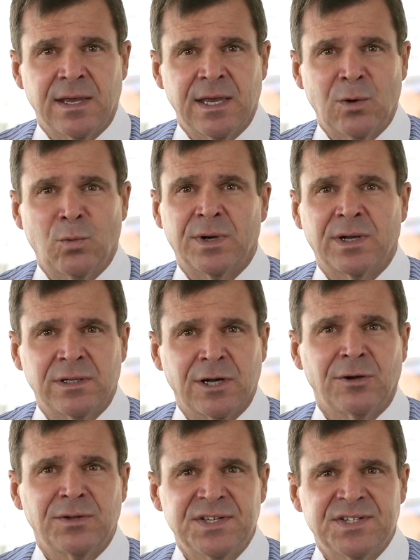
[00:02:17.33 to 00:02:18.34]
it would
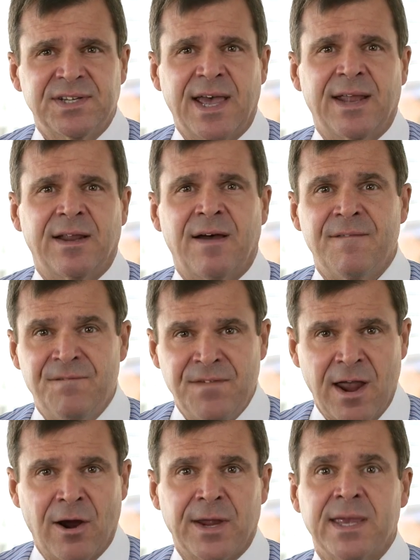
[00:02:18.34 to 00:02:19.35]
clearly set a
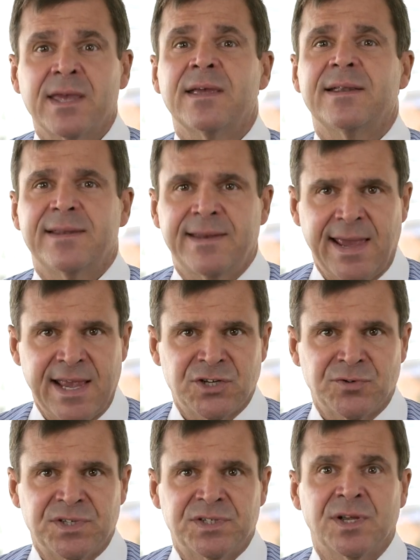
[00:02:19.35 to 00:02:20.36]
very
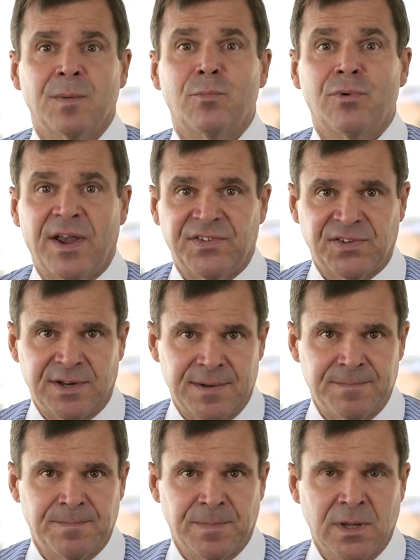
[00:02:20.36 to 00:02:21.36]
dangerous precedent.
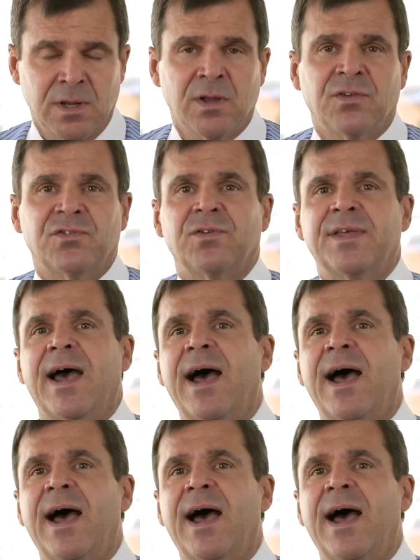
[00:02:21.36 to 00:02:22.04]
So the